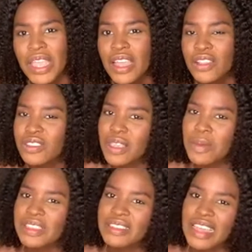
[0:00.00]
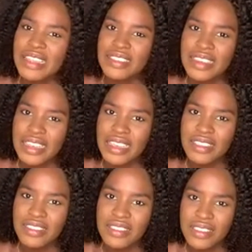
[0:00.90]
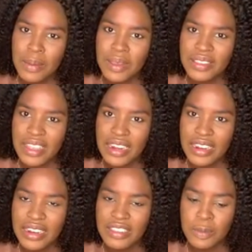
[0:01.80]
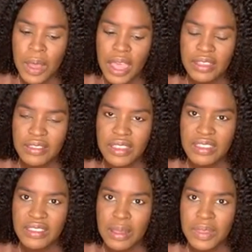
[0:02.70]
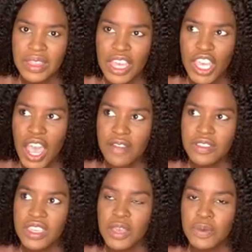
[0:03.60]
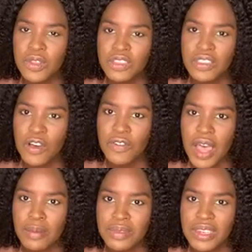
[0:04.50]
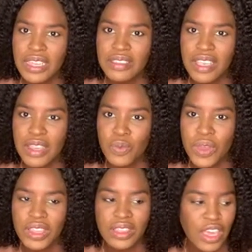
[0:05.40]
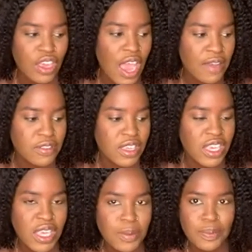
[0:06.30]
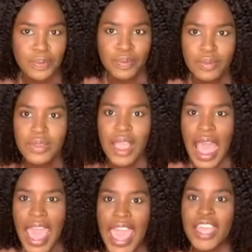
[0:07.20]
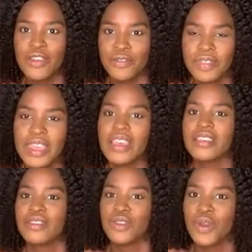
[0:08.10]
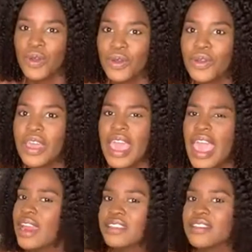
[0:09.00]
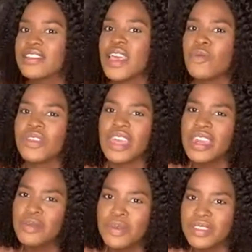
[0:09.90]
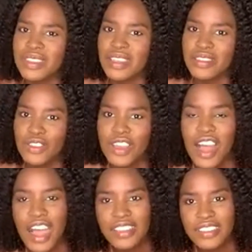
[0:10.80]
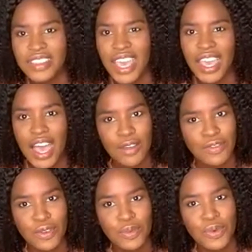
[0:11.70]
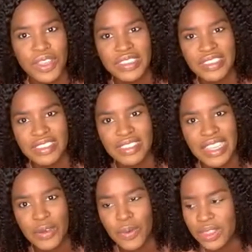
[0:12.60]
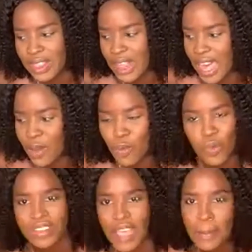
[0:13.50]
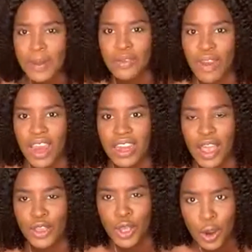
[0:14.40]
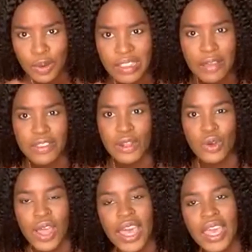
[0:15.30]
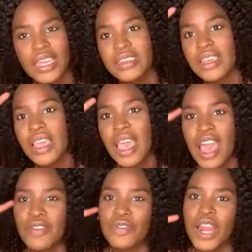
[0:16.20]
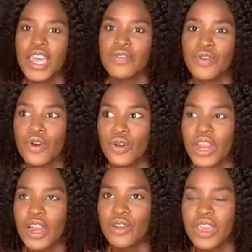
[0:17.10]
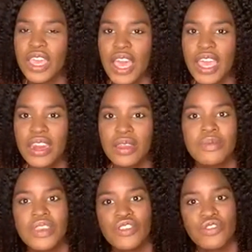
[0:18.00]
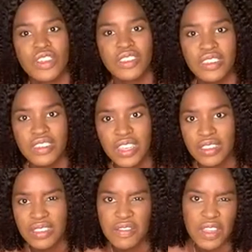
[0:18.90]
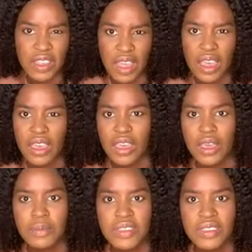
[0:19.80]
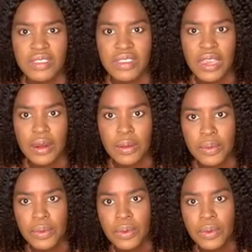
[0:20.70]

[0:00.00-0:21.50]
To some extent it is. To some extent it is, but it's something that you have to keep yourself updated with. Like you have to keep ahead of things, you know? And it's the same with any business. You can't just get comfortable and just stick with like what's happening right now. You always have to look ahead. I feel like if you're good at looking ahead and being strategic and stuff like that, it can be sustainable.